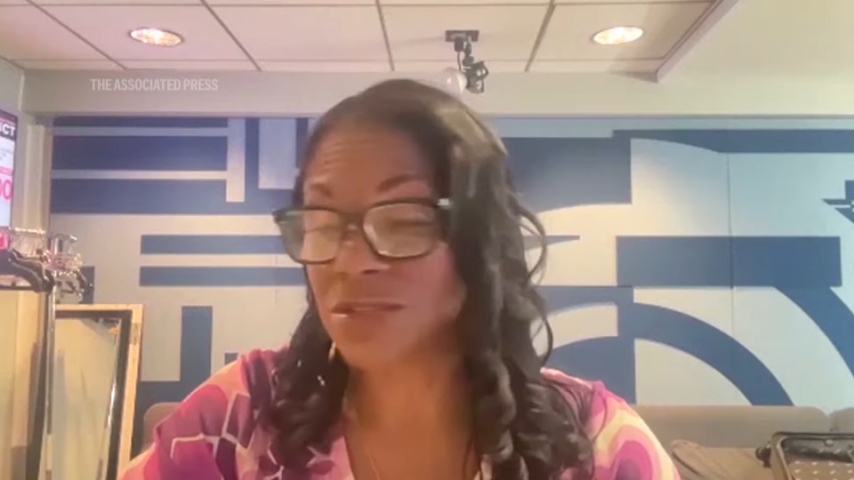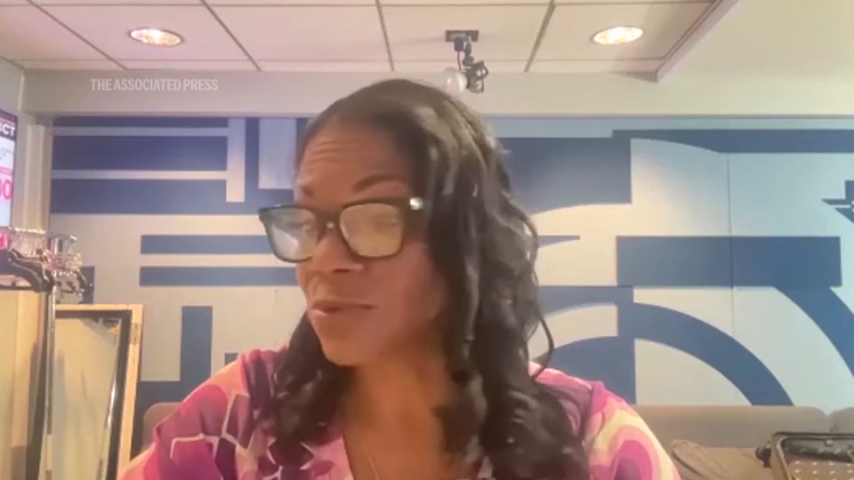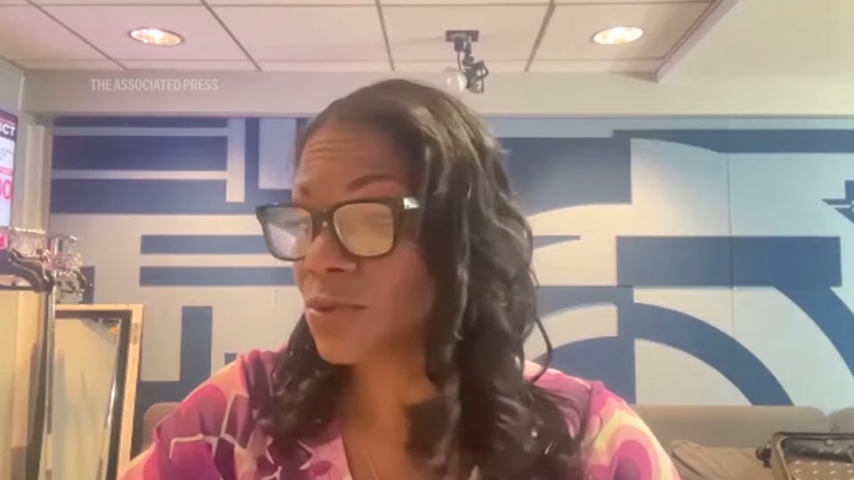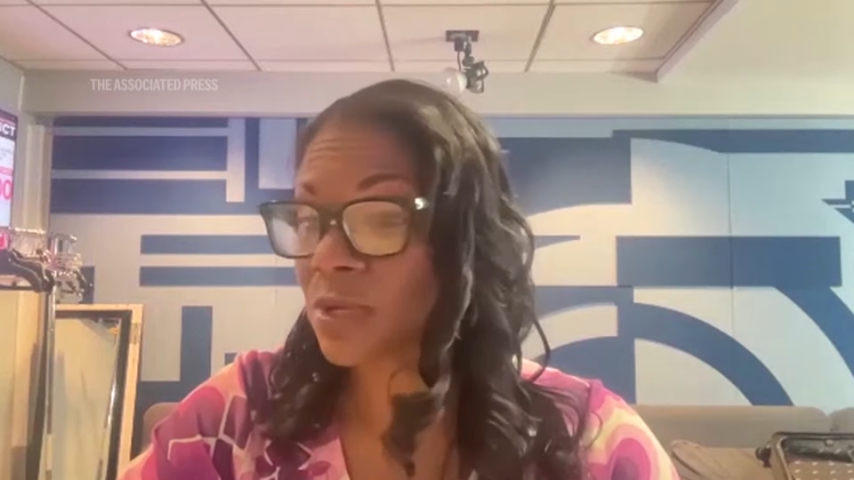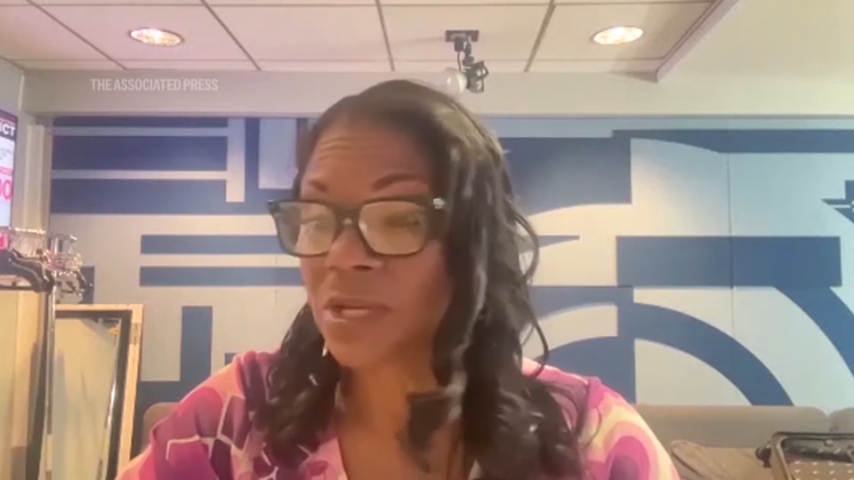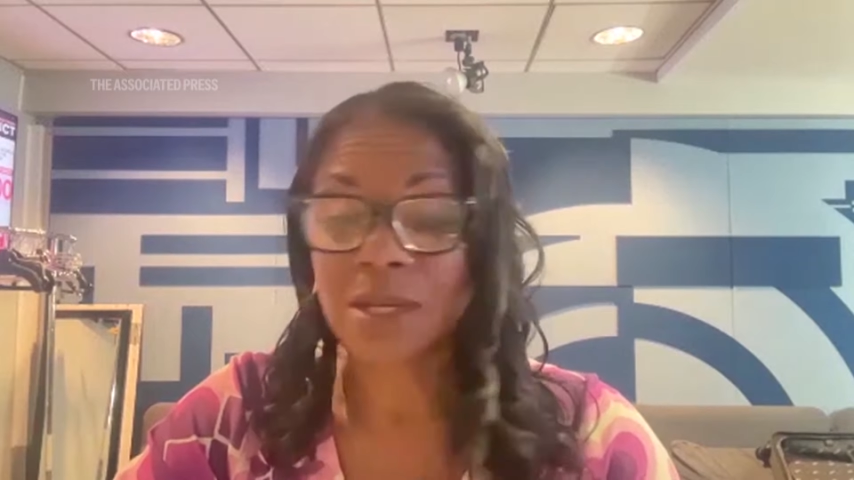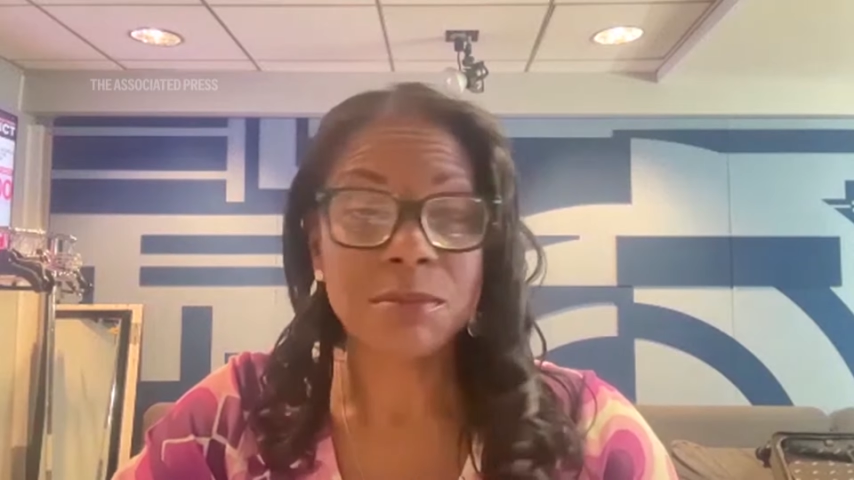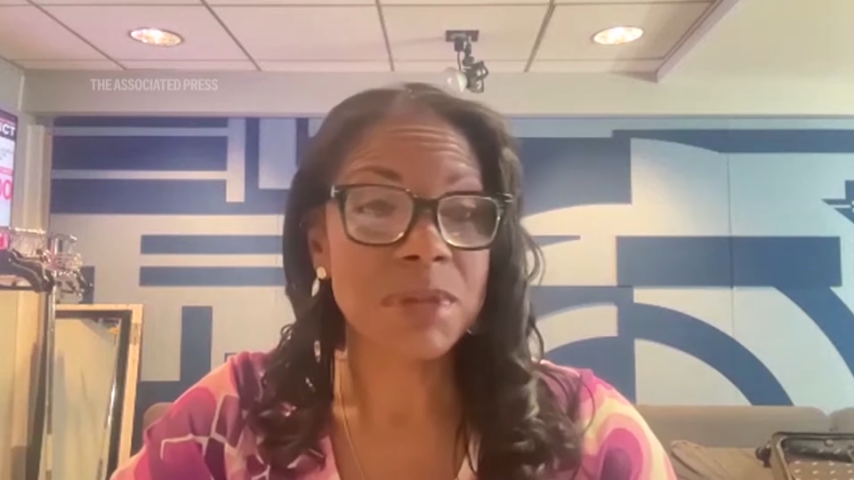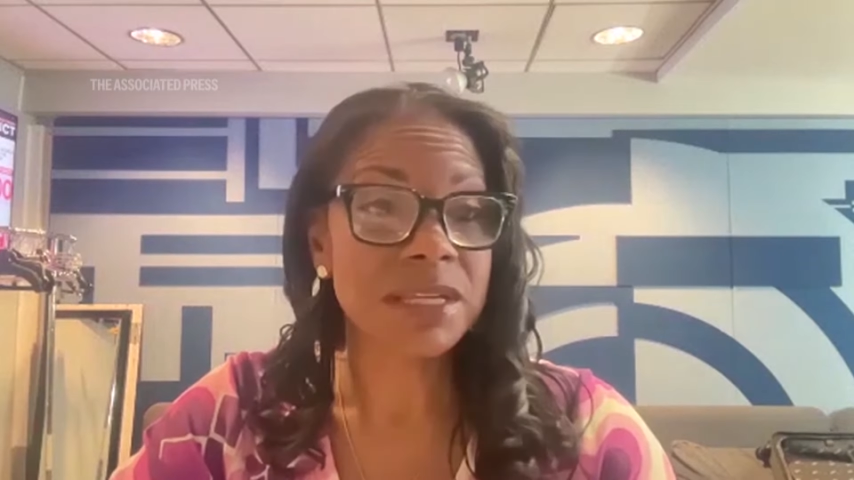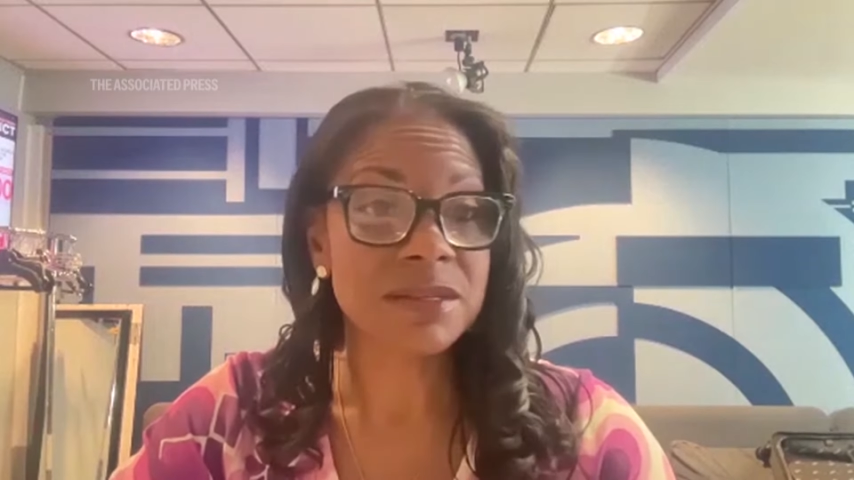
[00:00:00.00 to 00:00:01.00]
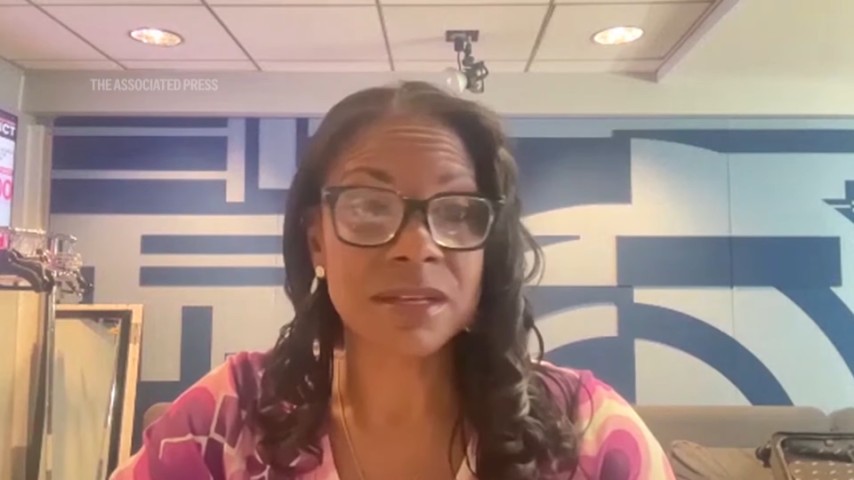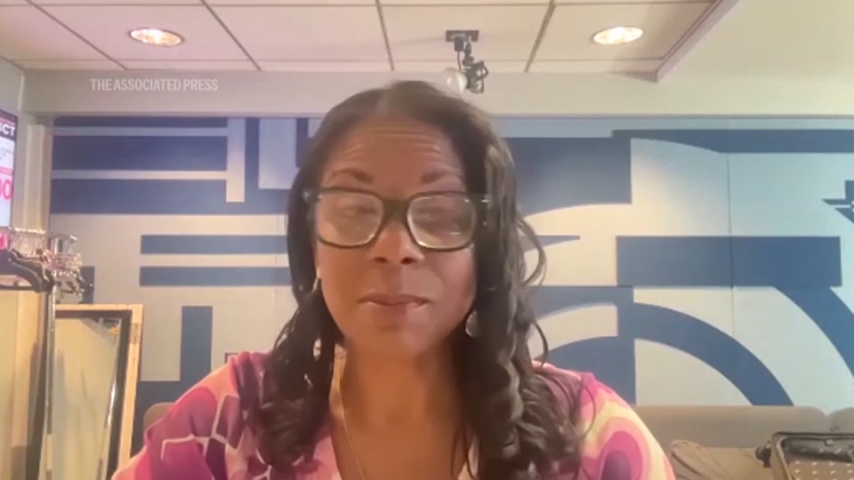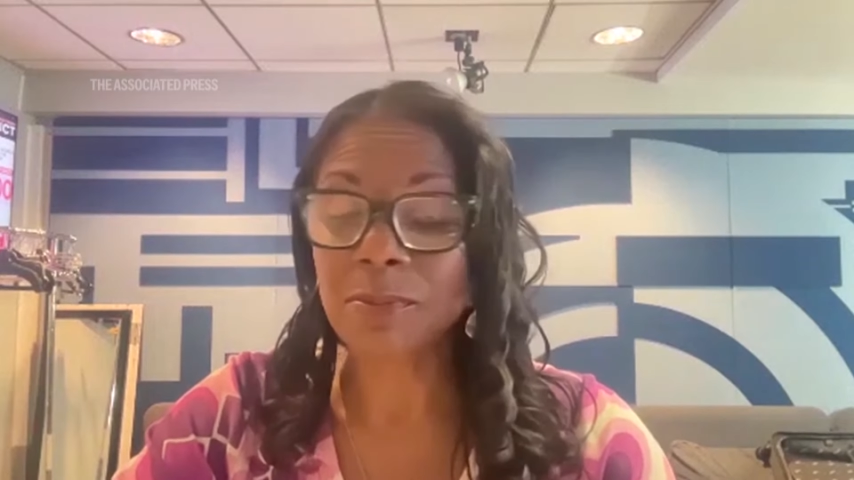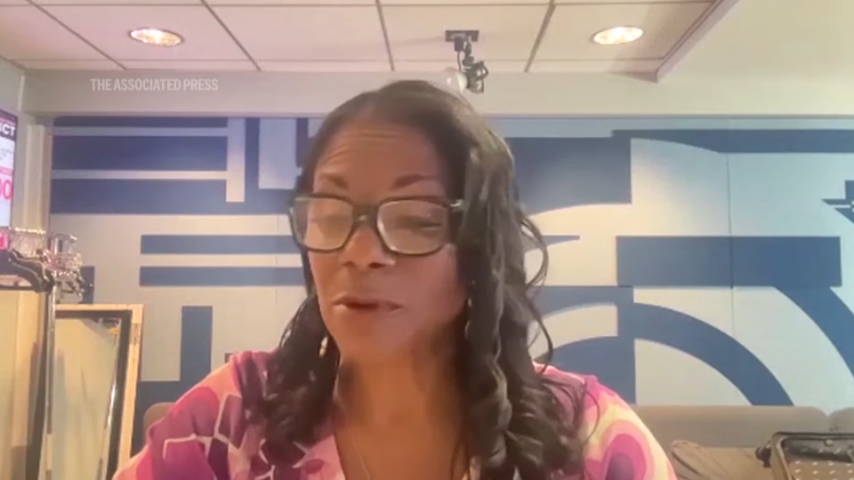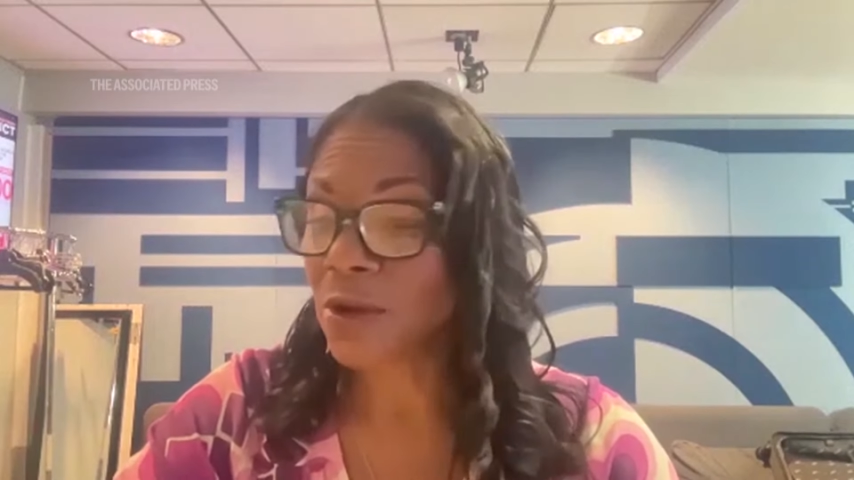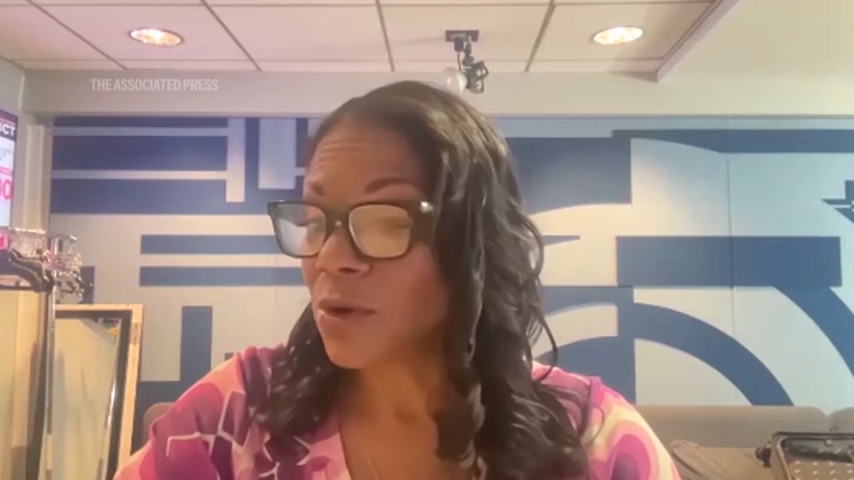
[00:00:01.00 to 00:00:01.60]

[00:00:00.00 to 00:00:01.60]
to mess up